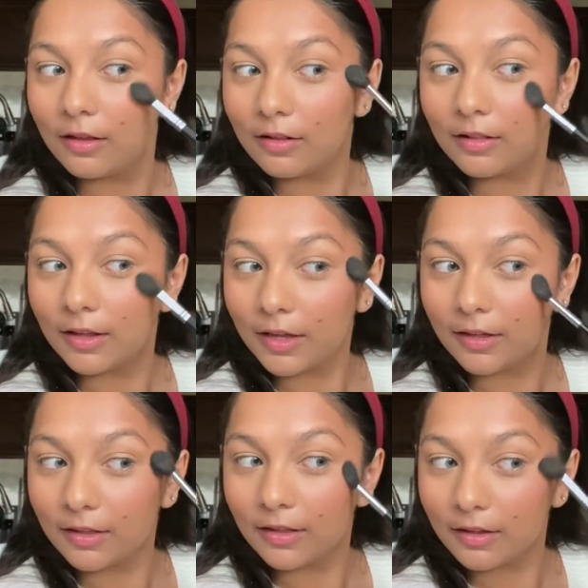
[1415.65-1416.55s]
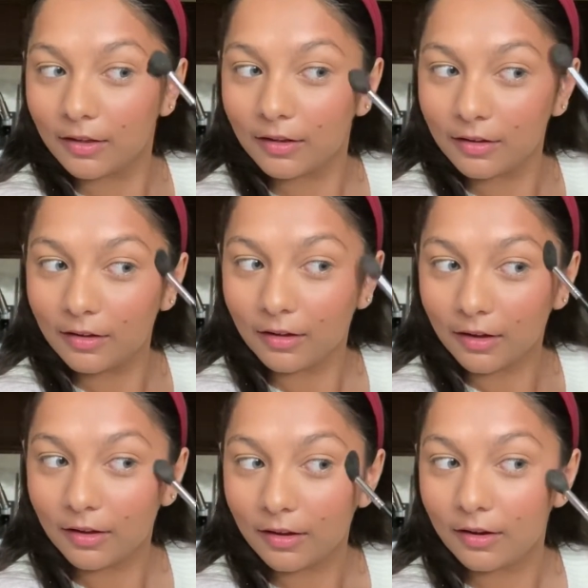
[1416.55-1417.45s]
Like, ugh,
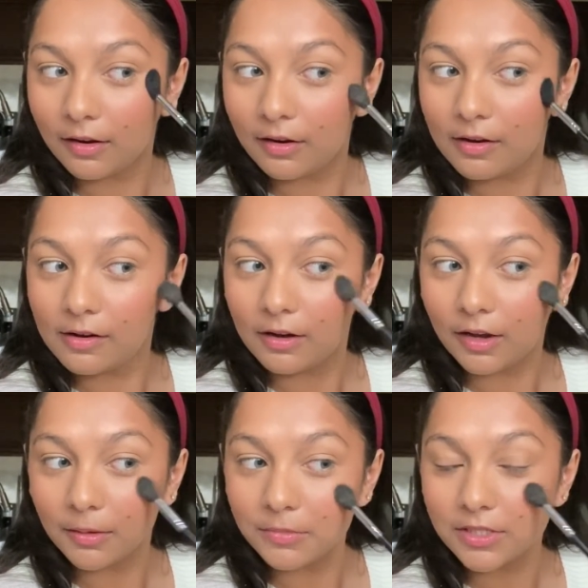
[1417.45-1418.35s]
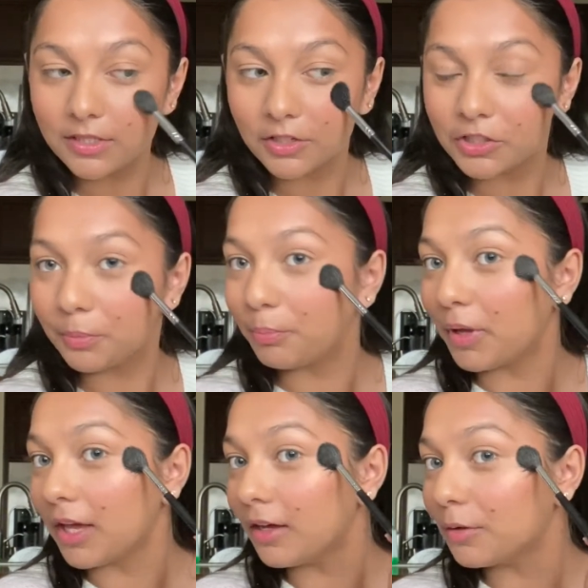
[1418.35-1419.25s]
I'm such a
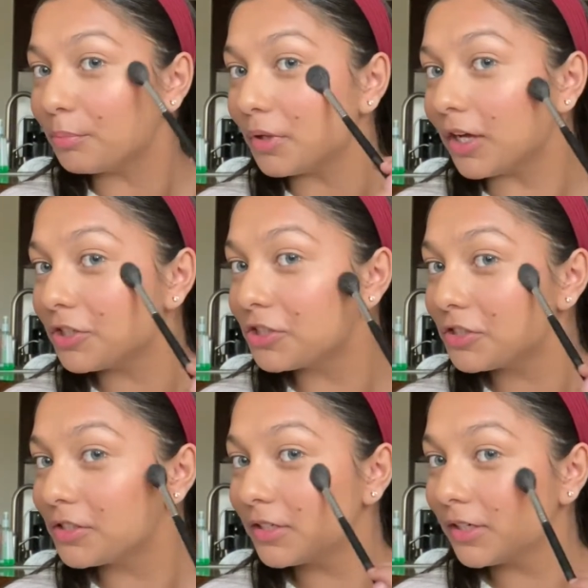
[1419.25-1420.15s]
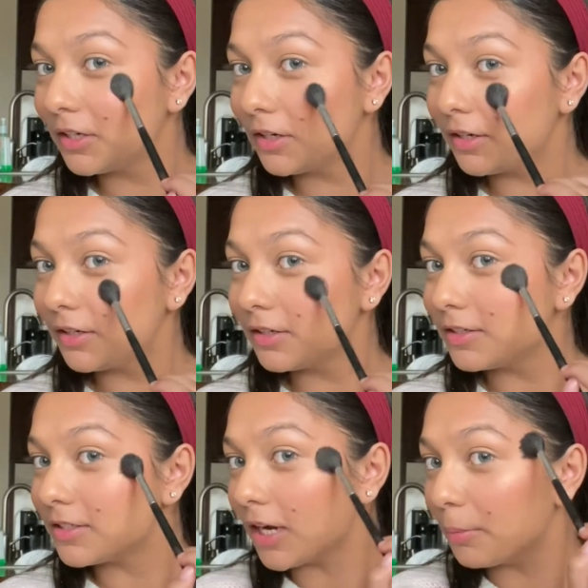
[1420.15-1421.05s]
pink blush
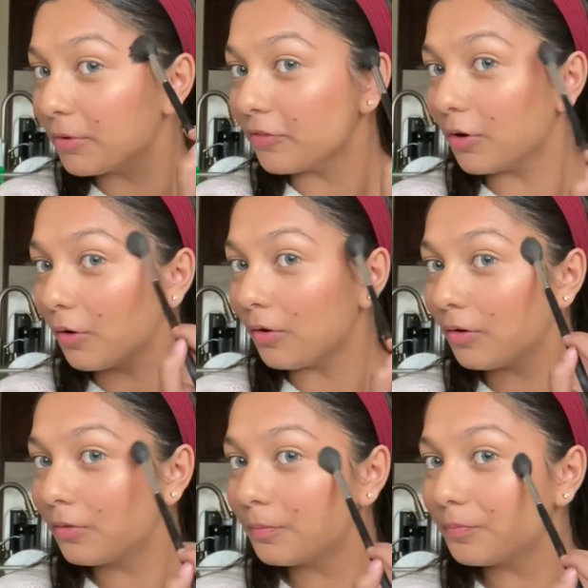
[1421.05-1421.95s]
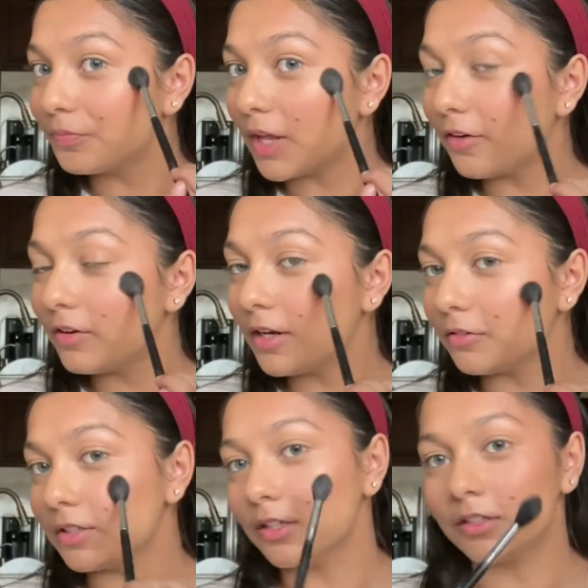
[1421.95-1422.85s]
type of girl. Every now and
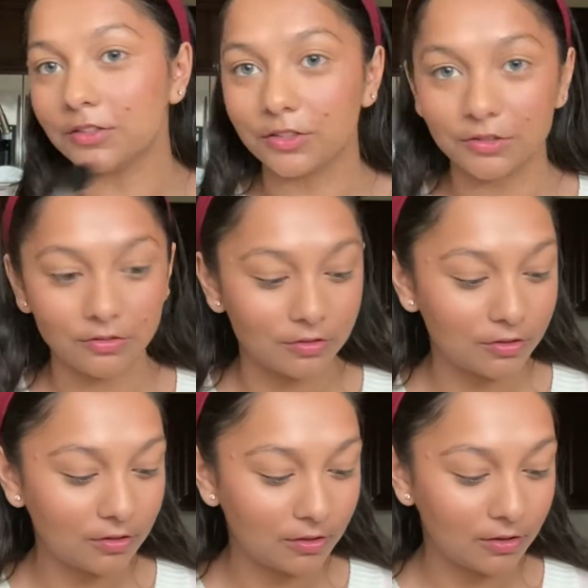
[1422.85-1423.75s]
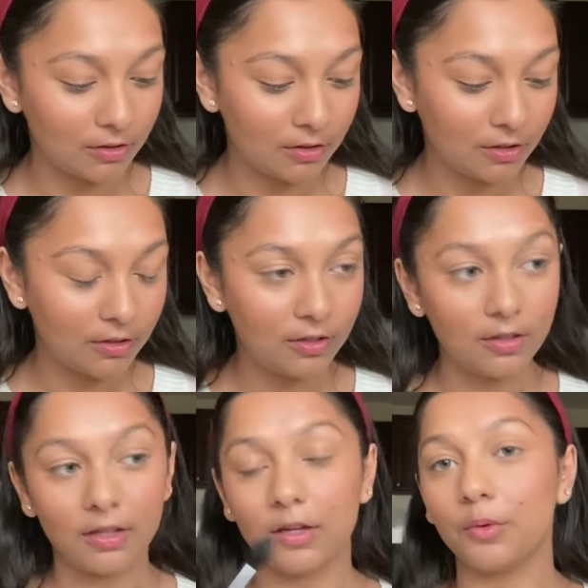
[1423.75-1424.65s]
then I'll do
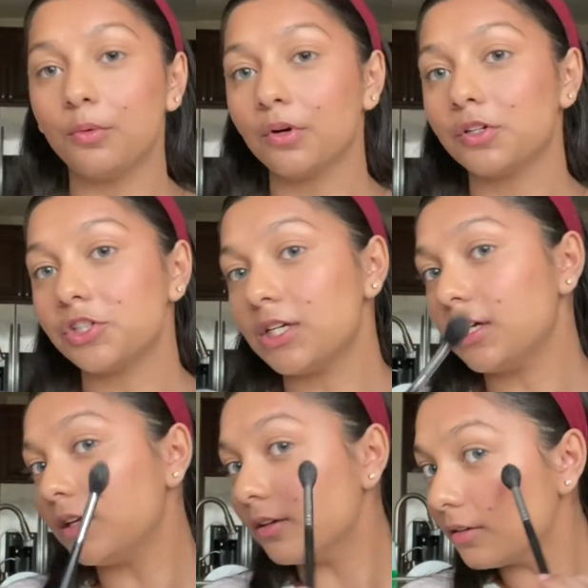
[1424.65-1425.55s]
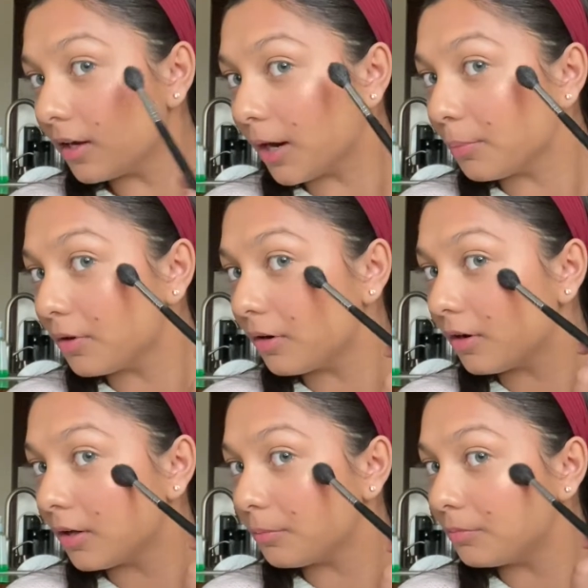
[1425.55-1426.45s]
like an orangey
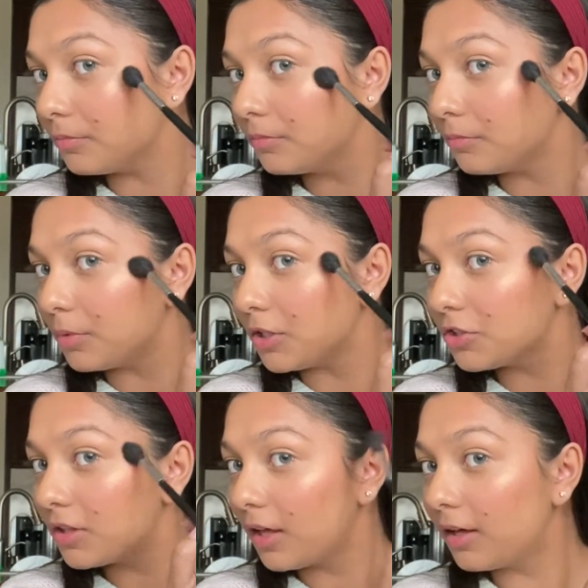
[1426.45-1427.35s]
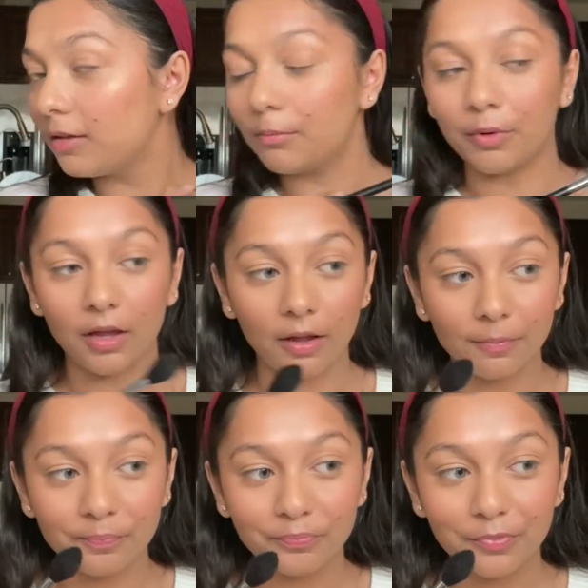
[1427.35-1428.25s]
apricot peach thing, but
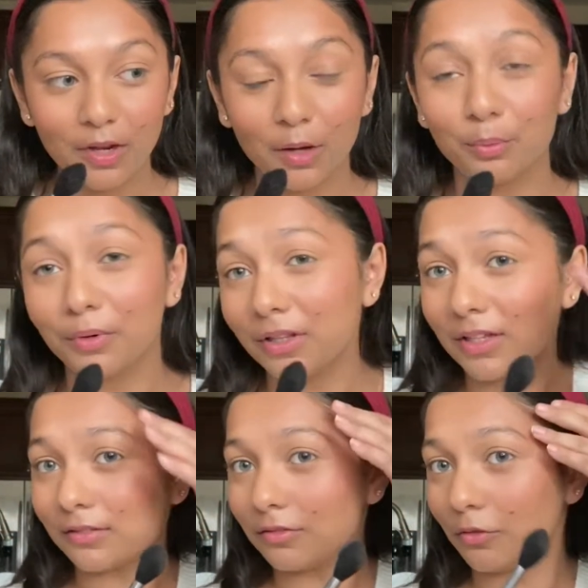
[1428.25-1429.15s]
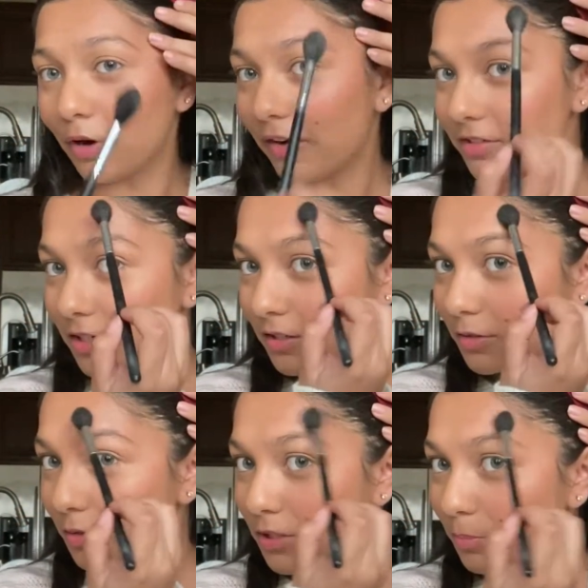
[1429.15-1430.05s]
I really gravitate
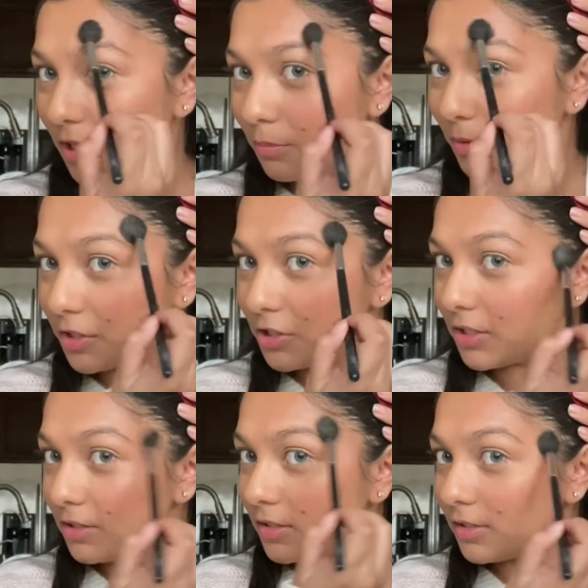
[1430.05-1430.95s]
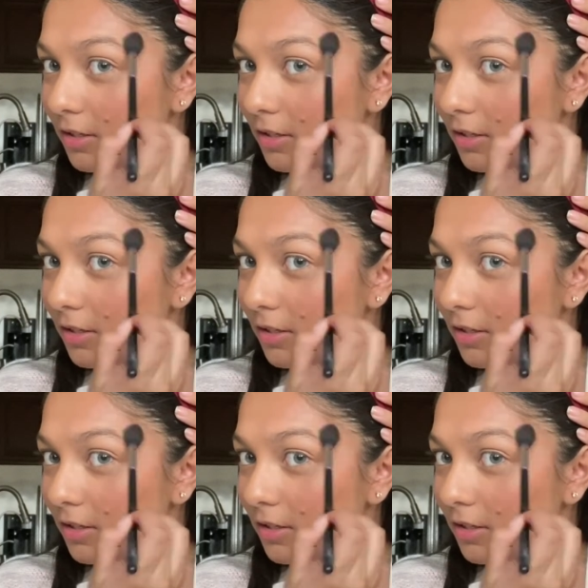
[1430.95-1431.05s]
towards pink blushes.